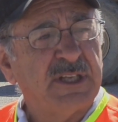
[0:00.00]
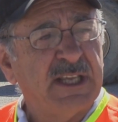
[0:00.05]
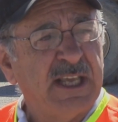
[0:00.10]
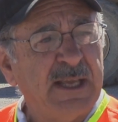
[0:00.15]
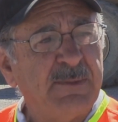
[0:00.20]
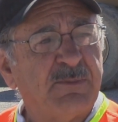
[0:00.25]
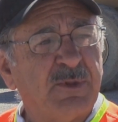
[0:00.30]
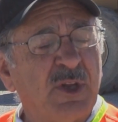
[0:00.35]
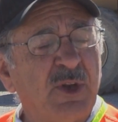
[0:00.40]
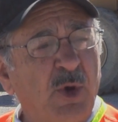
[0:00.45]

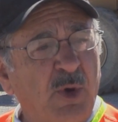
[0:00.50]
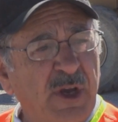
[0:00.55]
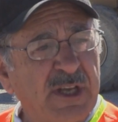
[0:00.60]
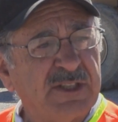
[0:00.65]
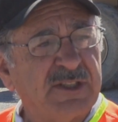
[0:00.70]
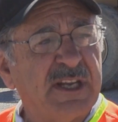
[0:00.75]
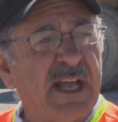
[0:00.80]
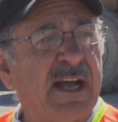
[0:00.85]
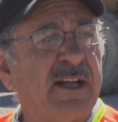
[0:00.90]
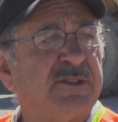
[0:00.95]
keep the
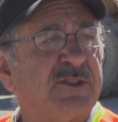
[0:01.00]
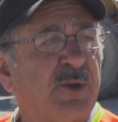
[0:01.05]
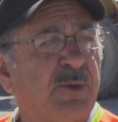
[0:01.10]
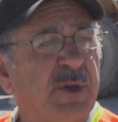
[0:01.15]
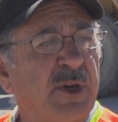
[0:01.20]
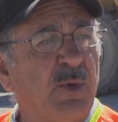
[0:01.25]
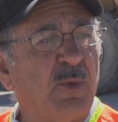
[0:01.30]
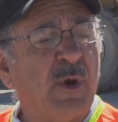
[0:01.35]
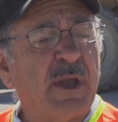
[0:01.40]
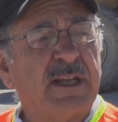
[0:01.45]
noise down so
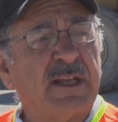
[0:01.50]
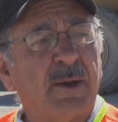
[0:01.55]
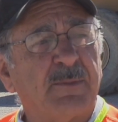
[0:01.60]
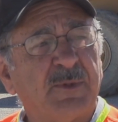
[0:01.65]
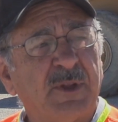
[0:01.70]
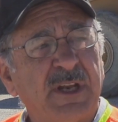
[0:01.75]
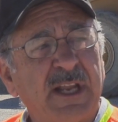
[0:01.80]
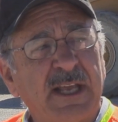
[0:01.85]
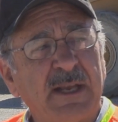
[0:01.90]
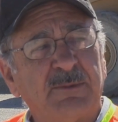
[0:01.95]
we don't wake
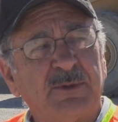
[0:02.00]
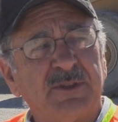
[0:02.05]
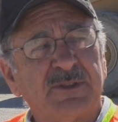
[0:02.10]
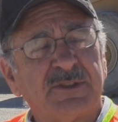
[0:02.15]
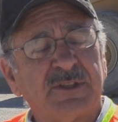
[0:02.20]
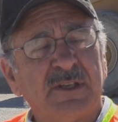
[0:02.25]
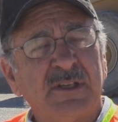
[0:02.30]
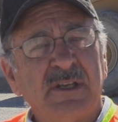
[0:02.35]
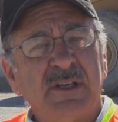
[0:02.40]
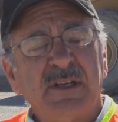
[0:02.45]
up the
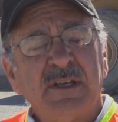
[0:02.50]
neighbors.